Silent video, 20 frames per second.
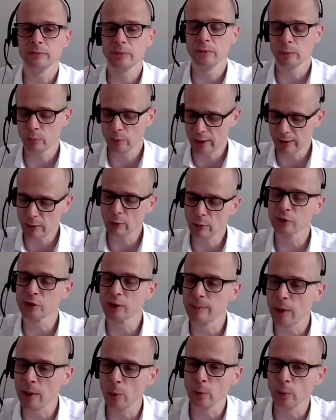They're long-term
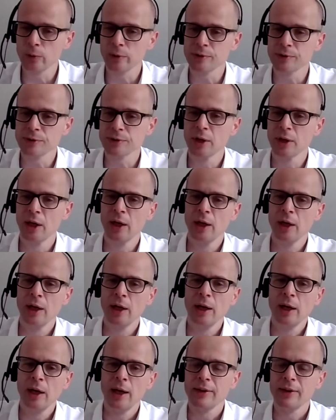holders.
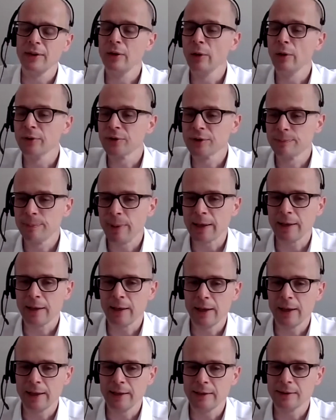They're not
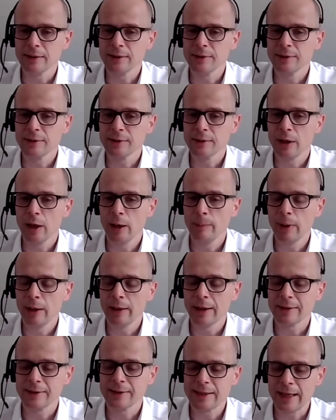speculators, and that
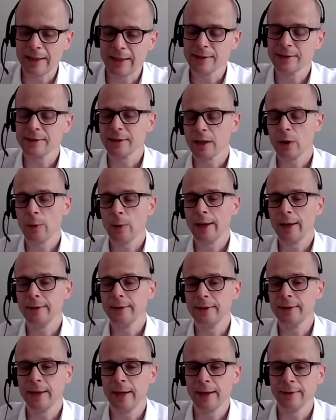tends to go hand
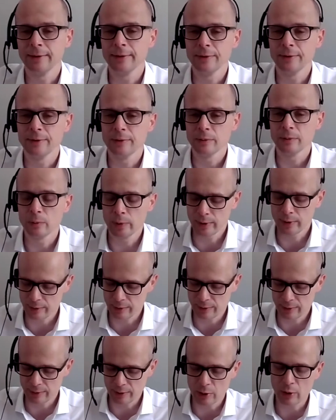in hand with
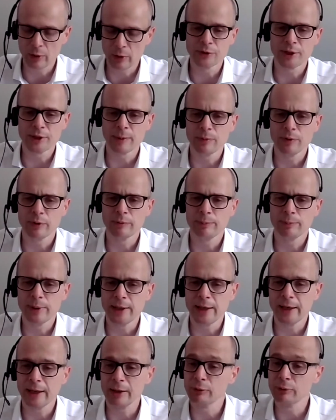the concept of
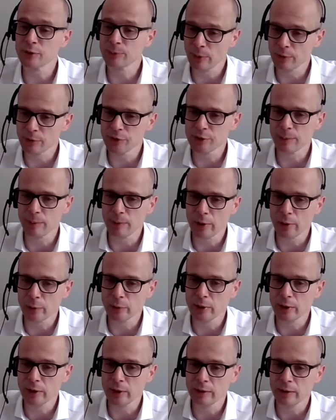being a responsible
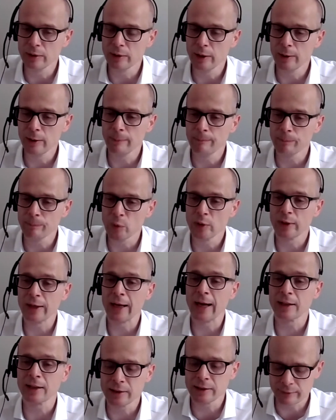owner, an
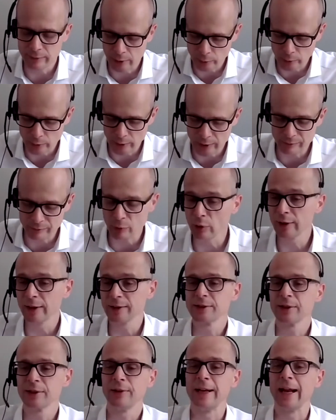active owner, if not
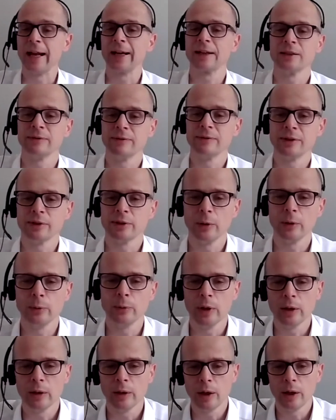necessarily an activist
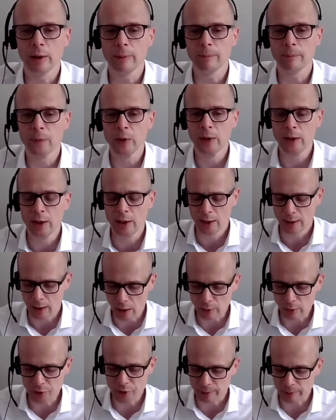owner.
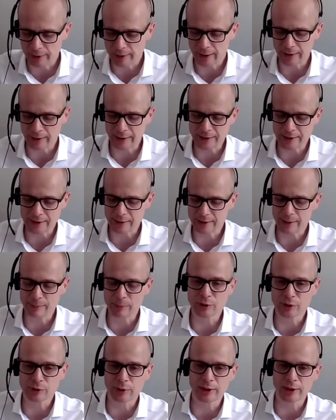Ultimately, they need to
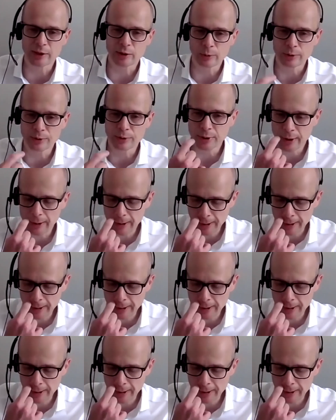demonstrate to us that